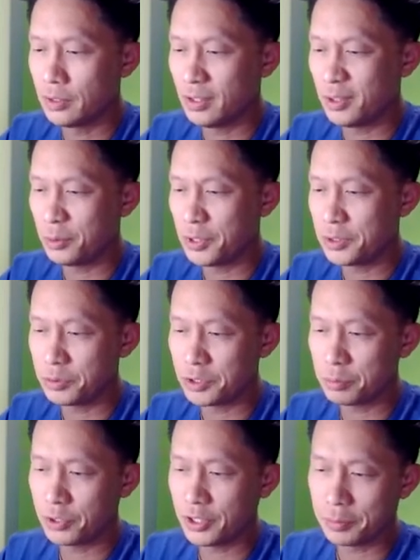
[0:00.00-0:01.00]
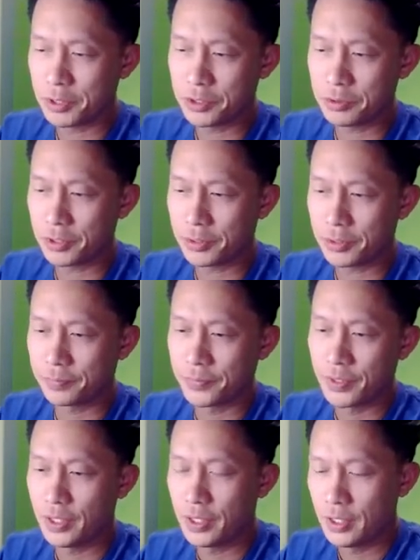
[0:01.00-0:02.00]
Otherwise, we'll just put an empty string.
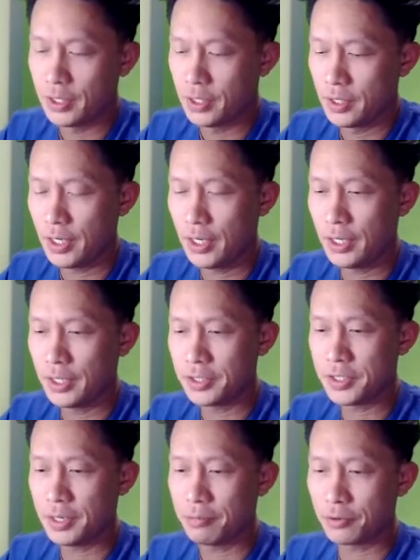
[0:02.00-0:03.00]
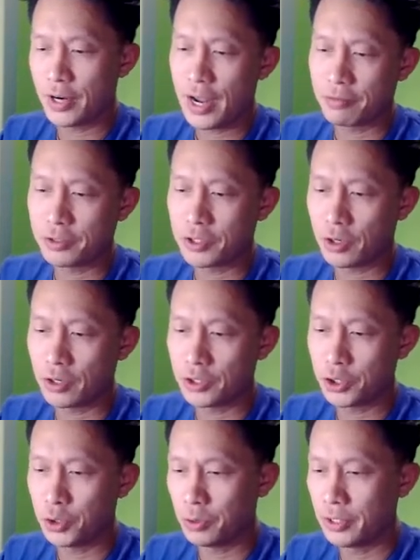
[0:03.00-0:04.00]
And the same for avatar
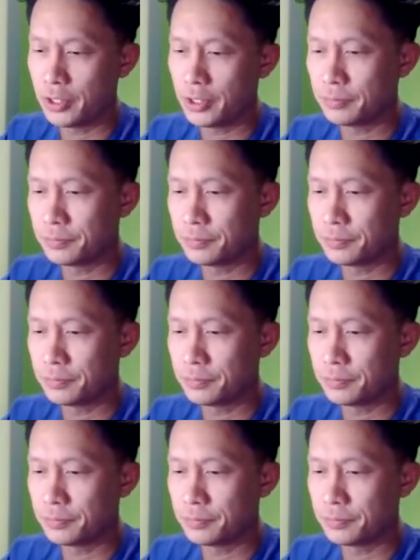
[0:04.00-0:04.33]
URL.